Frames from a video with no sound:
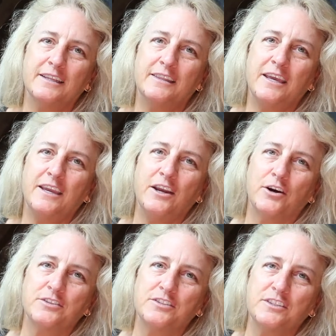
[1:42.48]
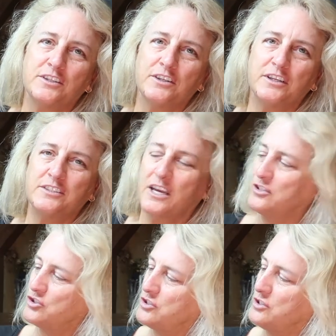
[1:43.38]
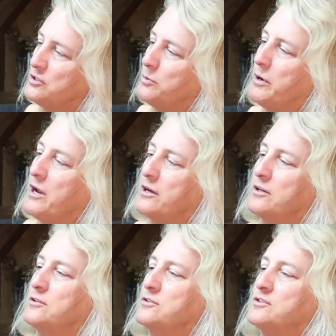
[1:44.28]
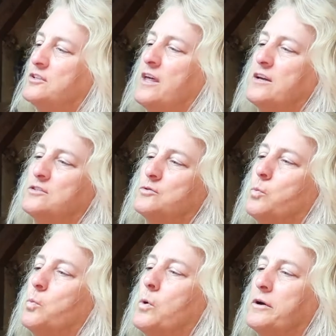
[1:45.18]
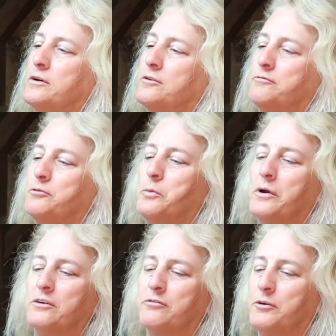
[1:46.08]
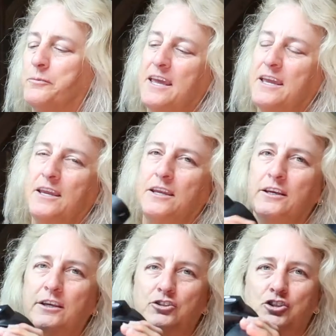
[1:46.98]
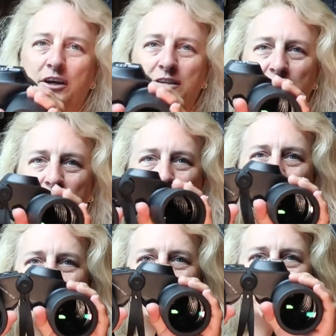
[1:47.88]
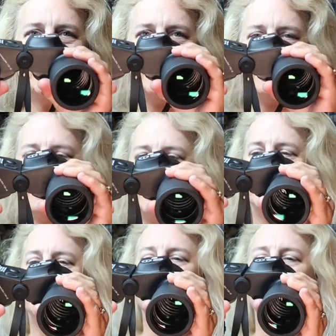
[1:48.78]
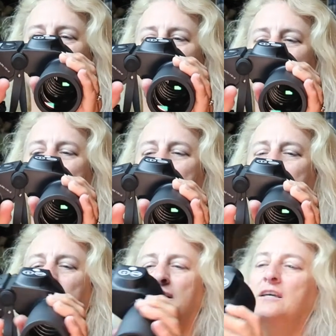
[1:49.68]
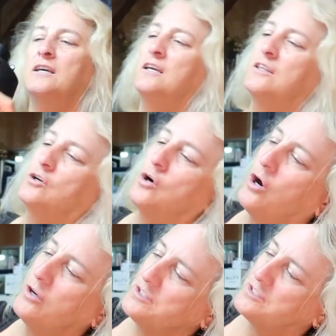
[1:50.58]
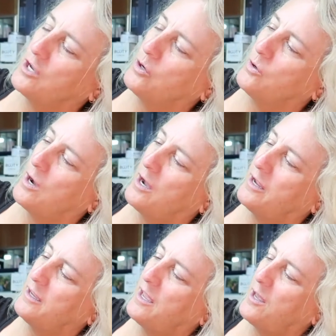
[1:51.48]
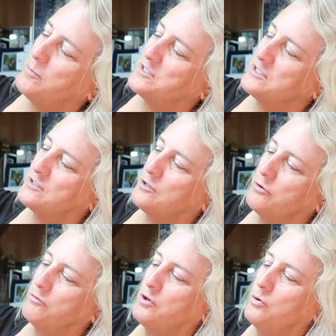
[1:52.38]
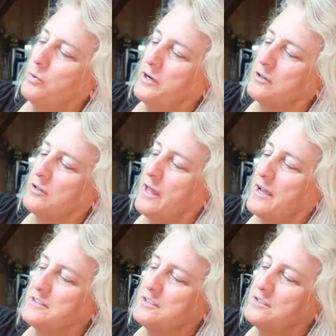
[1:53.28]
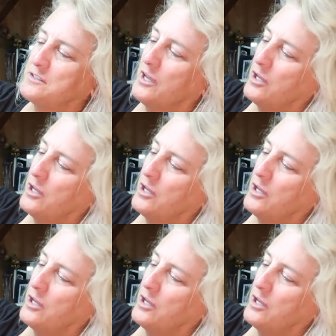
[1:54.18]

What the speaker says: they are still attached to the binoculars, so that's wonderful, wonderful. They adjust like this. They're also eye caps, so if you wear glasses,